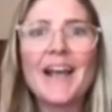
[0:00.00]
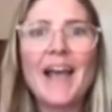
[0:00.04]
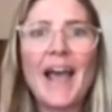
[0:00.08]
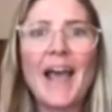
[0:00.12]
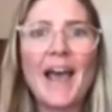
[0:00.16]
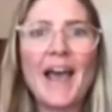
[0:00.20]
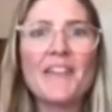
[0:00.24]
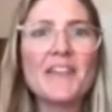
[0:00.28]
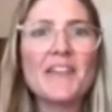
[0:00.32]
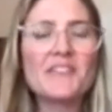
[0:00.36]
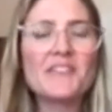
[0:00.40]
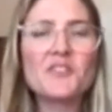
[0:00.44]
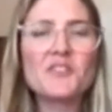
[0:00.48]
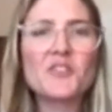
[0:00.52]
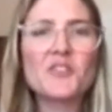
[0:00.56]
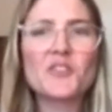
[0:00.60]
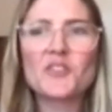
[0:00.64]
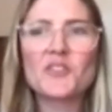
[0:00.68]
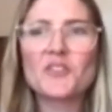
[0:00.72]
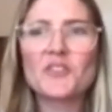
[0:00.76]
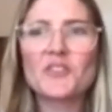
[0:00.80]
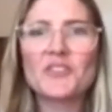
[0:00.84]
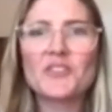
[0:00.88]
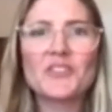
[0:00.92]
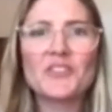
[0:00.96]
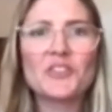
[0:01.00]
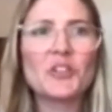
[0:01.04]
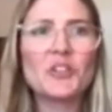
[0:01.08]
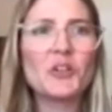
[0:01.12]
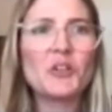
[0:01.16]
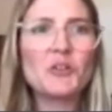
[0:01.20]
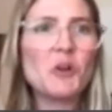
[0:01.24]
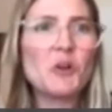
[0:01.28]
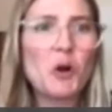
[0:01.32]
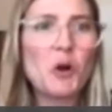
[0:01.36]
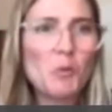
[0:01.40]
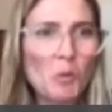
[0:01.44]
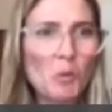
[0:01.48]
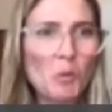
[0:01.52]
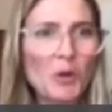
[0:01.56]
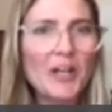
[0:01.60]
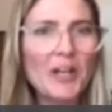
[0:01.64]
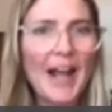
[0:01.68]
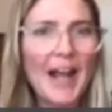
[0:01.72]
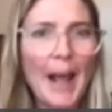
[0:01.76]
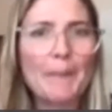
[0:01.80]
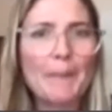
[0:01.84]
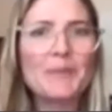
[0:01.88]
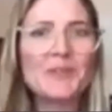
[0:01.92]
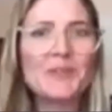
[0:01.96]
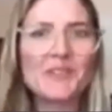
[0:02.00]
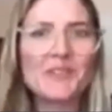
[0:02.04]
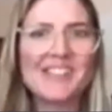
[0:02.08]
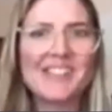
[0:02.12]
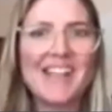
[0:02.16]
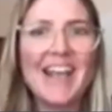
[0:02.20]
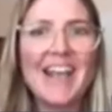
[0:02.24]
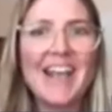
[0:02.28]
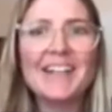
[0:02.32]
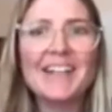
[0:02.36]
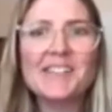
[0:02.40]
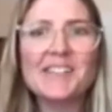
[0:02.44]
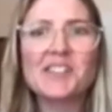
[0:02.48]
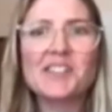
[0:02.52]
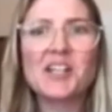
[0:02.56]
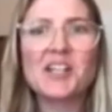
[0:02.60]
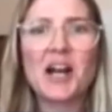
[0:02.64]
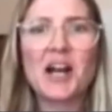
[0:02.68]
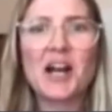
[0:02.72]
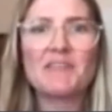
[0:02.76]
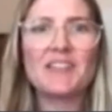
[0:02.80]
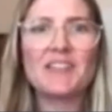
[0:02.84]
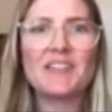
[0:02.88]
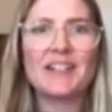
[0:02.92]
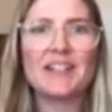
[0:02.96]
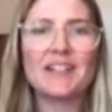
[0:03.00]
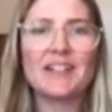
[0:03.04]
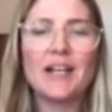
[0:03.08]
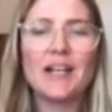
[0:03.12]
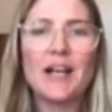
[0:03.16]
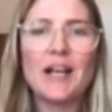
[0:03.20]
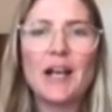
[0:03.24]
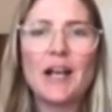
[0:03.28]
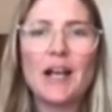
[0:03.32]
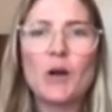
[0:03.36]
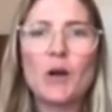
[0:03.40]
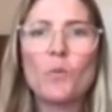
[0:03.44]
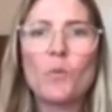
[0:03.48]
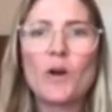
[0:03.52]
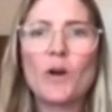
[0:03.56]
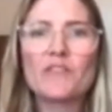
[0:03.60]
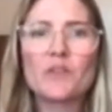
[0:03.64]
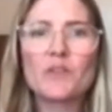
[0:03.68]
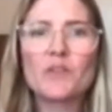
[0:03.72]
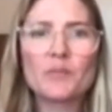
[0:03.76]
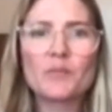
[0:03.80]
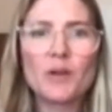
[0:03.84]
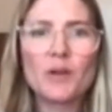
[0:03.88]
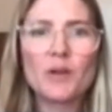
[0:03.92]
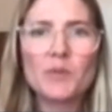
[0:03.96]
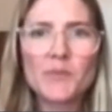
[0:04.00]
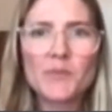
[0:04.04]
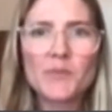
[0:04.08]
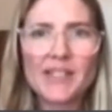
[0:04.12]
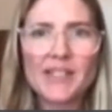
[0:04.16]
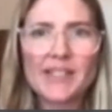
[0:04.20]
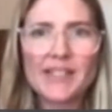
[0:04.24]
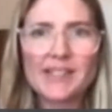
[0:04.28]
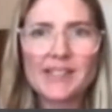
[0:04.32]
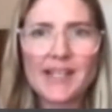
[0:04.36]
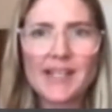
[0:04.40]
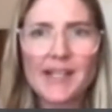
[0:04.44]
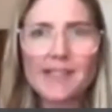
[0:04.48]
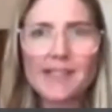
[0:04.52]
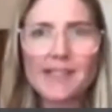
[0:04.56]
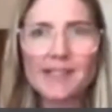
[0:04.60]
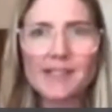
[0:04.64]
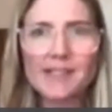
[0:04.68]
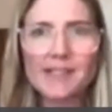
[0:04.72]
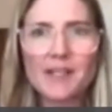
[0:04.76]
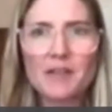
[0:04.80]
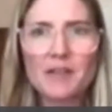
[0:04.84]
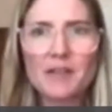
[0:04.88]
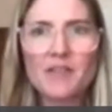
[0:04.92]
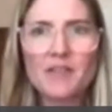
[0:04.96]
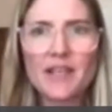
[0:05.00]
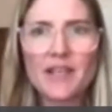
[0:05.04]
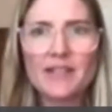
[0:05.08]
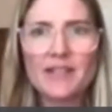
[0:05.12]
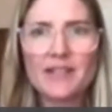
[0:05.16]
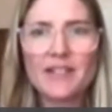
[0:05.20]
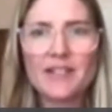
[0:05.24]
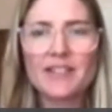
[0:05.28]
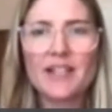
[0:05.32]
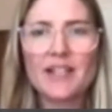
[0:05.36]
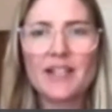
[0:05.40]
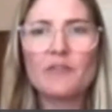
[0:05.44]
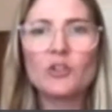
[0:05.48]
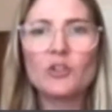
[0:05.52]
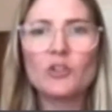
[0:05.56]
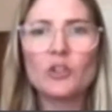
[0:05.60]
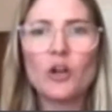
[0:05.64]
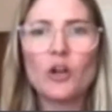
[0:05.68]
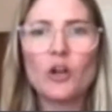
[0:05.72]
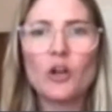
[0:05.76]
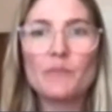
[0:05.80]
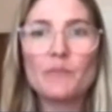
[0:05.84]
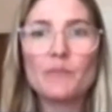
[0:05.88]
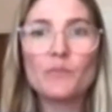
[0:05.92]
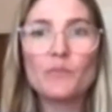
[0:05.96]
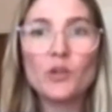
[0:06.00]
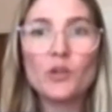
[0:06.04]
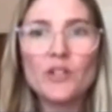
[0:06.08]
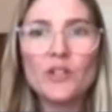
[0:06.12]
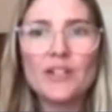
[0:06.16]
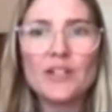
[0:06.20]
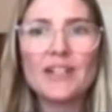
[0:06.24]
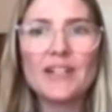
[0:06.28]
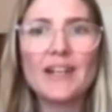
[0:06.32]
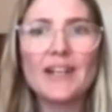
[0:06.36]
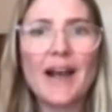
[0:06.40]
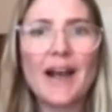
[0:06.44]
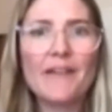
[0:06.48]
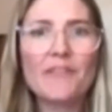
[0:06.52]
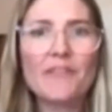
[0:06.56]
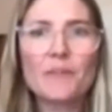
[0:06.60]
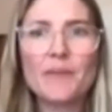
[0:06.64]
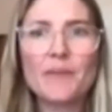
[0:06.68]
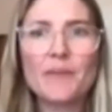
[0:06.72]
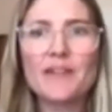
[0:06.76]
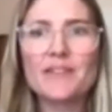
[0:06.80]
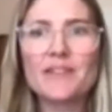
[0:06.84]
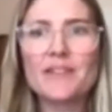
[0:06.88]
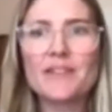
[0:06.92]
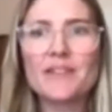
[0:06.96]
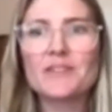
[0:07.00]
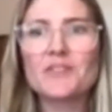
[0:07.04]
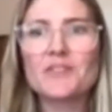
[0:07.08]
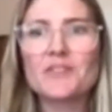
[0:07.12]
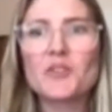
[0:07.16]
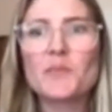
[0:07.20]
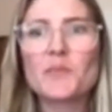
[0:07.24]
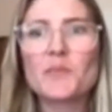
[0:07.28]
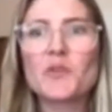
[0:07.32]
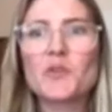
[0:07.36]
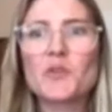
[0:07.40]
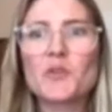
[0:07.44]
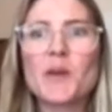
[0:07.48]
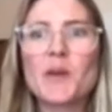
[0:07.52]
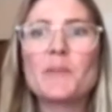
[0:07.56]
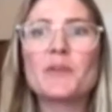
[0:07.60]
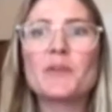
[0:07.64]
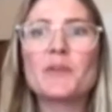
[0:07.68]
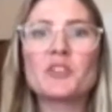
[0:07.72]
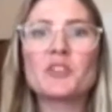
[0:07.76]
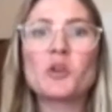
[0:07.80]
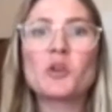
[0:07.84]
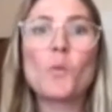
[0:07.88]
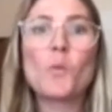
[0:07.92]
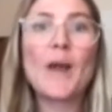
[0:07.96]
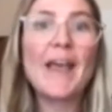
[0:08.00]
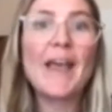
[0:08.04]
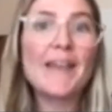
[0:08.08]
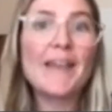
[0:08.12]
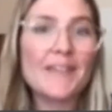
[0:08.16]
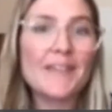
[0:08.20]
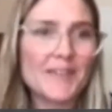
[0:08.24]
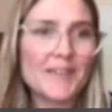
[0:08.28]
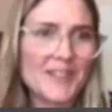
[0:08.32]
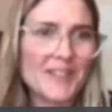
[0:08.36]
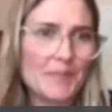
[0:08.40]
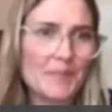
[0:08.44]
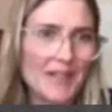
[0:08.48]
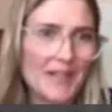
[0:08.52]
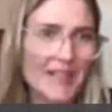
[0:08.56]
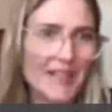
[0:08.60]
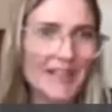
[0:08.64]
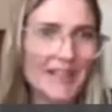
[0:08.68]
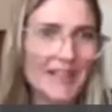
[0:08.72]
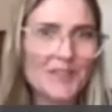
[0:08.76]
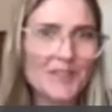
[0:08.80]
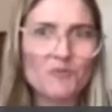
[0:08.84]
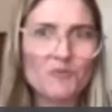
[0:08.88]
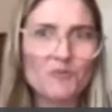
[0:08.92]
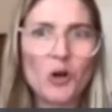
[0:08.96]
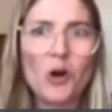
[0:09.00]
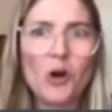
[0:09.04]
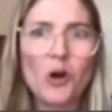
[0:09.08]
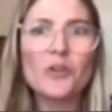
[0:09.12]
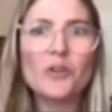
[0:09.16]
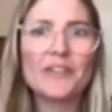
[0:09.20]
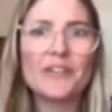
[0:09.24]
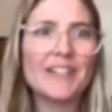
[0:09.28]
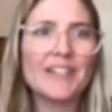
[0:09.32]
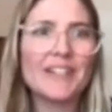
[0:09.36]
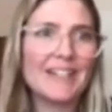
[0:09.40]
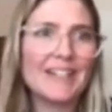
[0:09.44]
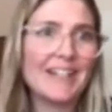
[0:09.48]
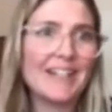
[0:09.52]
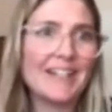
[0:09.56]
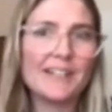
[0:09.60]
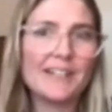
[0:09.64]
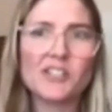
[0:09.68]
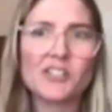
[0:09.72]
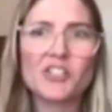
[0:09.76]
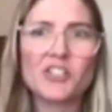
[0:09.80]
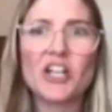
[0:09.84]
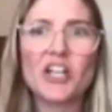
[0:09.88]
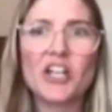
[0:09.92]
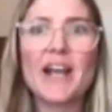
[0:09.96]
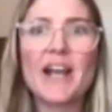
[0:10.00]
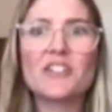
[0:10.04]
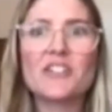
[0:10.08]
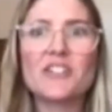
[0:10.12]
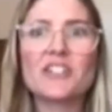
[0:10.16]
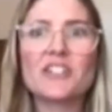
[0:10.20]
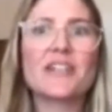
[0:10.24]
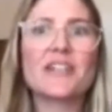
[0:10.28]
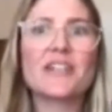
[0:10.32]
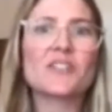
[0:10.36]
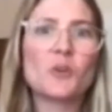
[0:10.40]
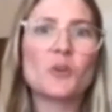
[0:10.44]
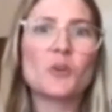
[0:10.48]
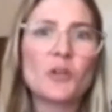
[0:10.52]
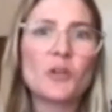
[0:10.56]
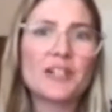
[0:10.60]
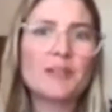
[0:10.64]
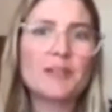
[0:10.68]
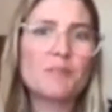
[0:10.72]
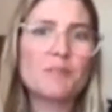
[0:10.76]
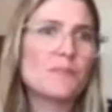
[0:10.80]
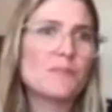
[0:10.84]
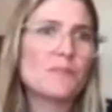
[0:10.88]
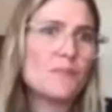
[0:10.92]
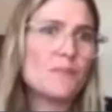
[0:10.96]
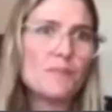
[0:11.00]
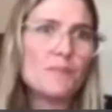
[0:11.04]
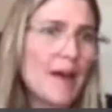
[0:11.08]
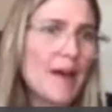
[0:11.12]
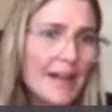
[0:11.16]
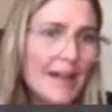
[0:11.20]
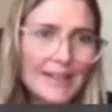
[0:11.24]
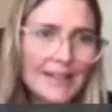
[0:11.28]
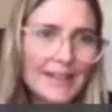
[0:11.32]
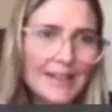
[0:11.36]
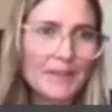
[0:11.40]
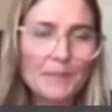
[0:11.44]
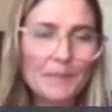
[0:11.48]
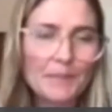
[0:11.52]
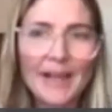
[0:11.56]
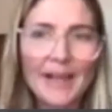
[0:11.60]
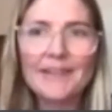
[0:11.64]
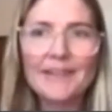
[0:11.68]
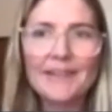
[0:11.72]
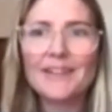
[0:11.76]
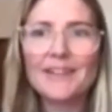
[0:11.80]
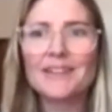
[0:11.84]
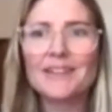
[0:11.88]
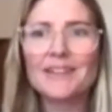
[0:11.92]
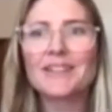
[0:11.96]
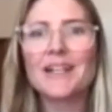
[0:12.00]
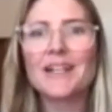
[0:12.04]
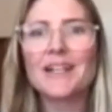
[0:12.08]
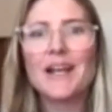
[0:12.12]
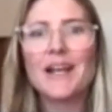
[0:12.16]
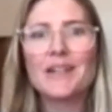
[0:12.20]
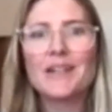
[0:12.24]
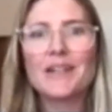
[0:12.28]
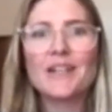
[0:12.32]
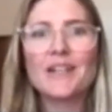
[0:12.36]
and then just, not what happens next. And I think one of the problems these days is that there's this level of impunity now that means that just because people are aware that something is wrong and that it needs to change, it doesn't automatically mean that the